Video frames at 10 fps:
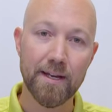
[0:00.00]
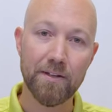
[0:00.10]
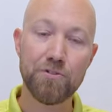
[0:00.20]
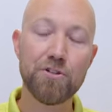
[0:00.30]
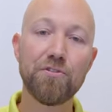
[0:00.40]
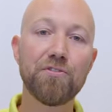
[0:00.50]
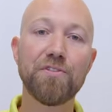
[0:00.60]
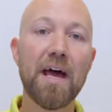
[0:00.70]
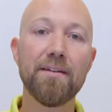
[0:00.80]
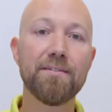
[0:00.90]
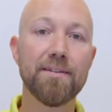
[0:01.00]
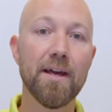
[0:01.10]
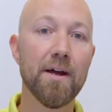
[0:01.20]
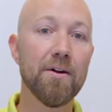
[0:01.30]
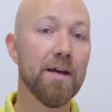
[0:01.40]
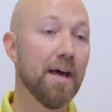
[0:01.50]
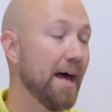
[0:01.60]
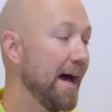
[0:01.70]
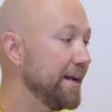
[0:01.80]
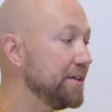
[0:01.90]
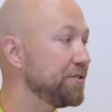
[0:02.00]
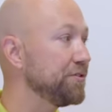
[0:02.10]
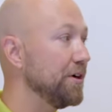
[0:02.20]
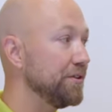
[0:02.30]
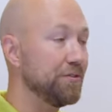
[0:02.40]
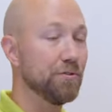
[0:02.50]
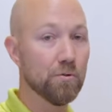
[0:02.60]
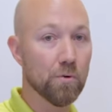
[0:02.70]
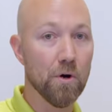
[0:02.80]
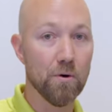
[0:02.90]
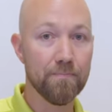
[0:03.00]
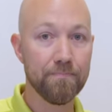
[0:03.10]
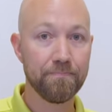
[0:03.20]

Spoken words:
it just stands there and it starts to grow.